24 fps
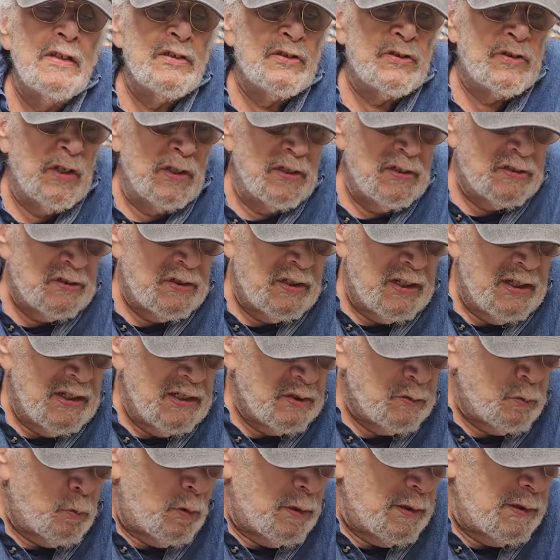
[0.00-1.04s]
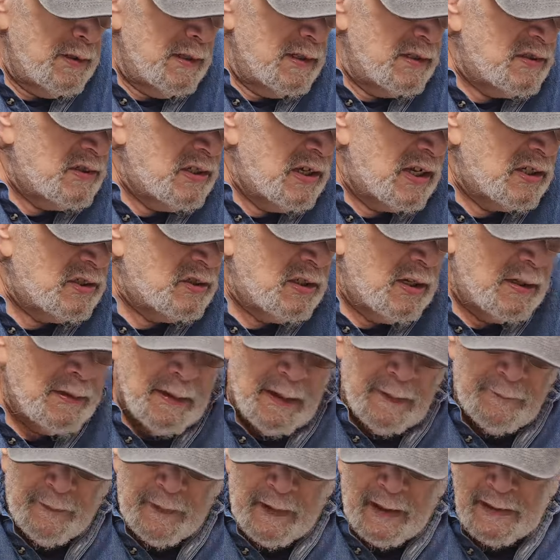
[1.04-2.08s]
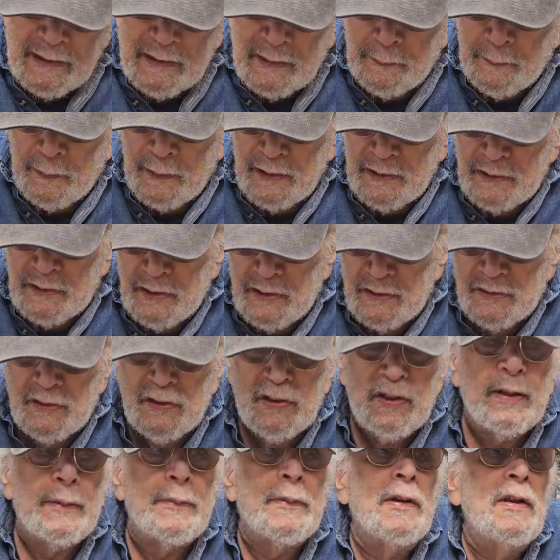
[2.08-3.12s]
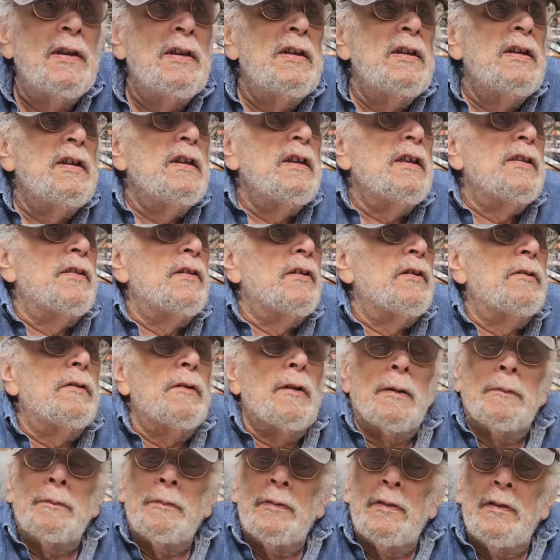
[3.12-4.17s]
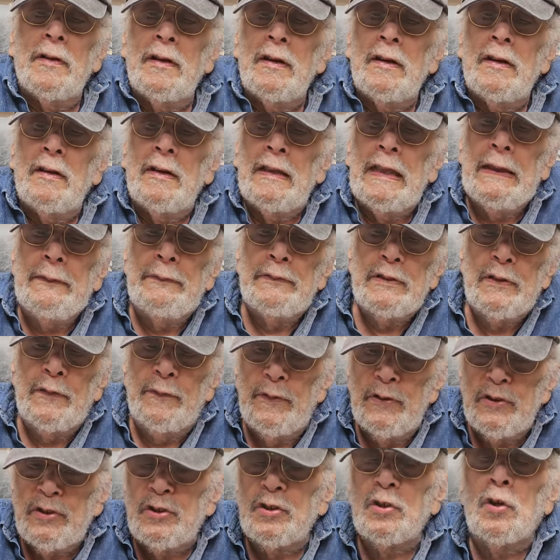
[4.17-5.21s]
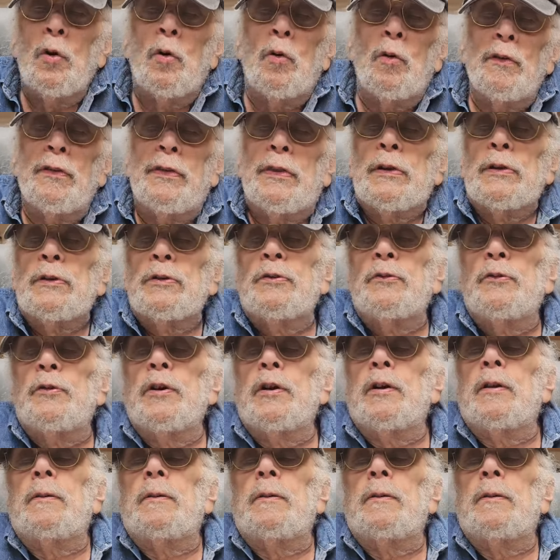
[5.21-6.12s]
Sunset is one that's actually, I forgot to bring Sunset up. They have a division called Third Rail.